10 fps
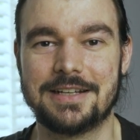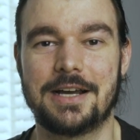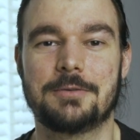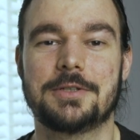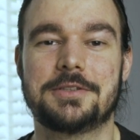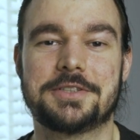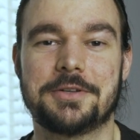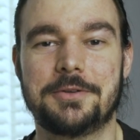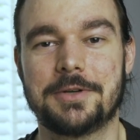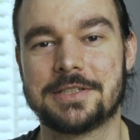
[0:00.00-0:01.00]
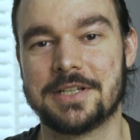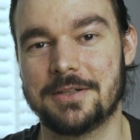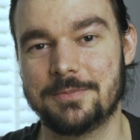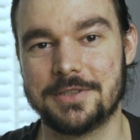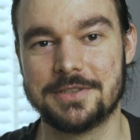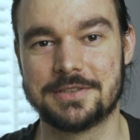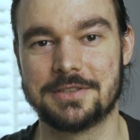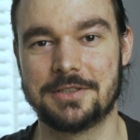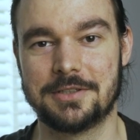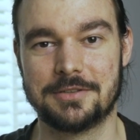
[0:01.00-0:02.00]
I want to show you examples
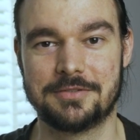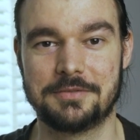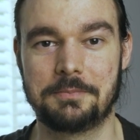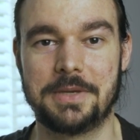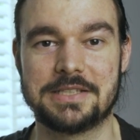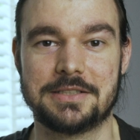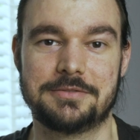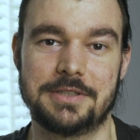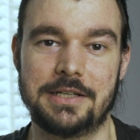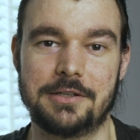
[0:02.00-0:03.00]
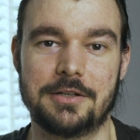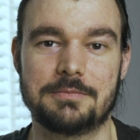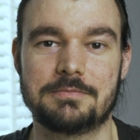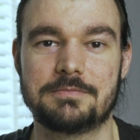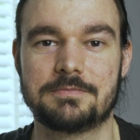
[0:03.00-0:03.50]
of passive income